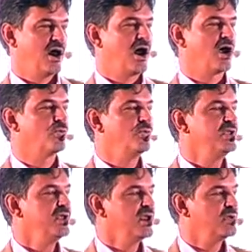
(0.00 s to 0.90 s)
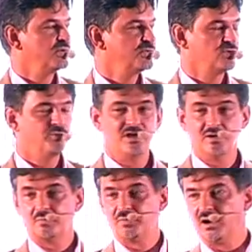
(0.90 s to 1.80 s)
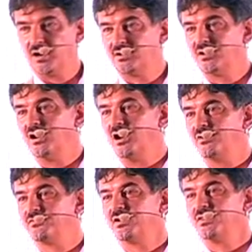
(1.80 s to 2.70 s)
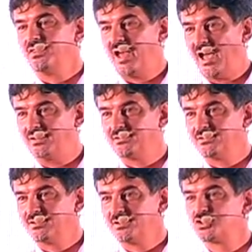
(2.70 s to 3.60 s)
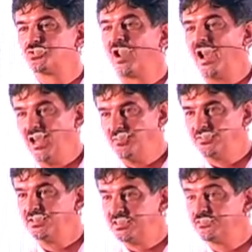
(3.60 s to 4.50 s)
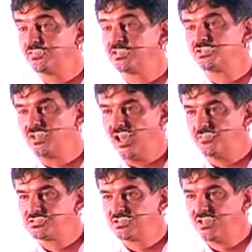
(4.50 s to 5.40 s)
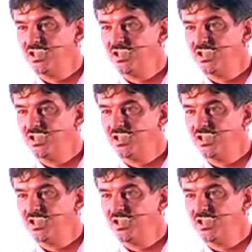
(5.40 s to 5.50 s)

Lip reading: are we able to be a part of that tribe, the different tribes?